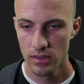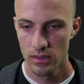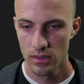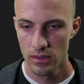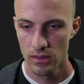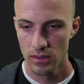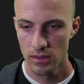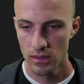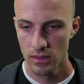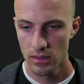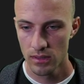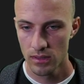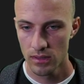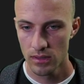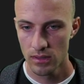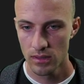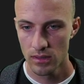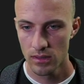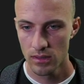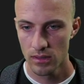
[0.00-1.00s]

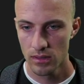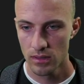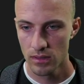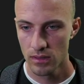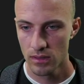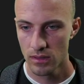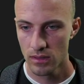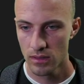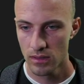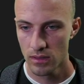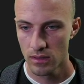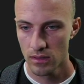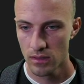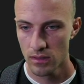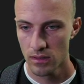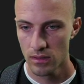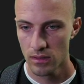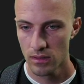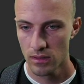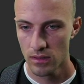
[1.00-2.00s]

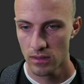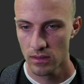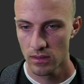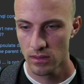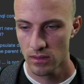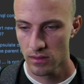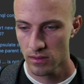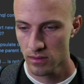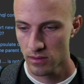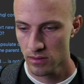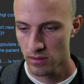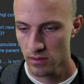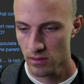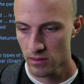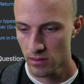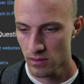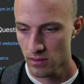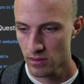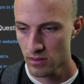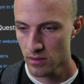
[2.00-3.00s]

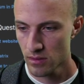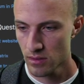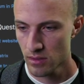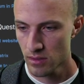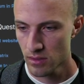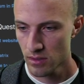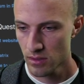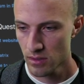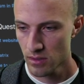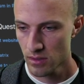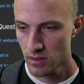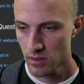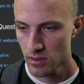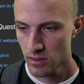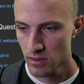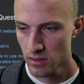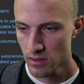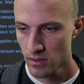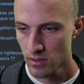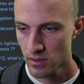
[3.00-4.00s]

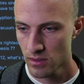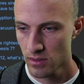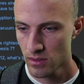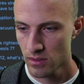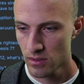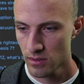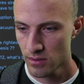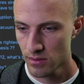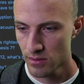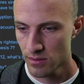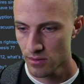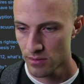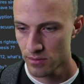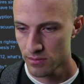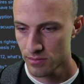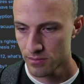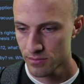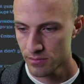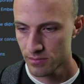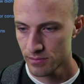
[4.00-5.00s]

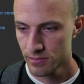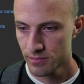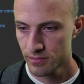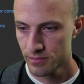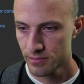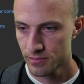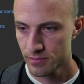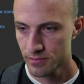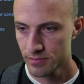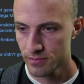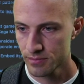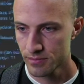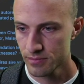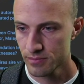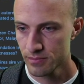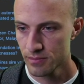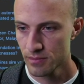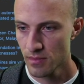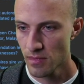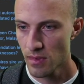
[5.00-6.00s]

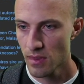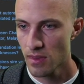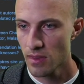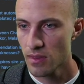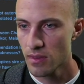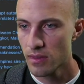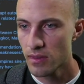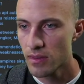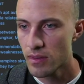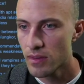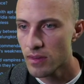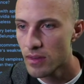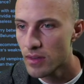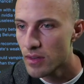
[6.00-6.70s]
No one is speaking in this clip.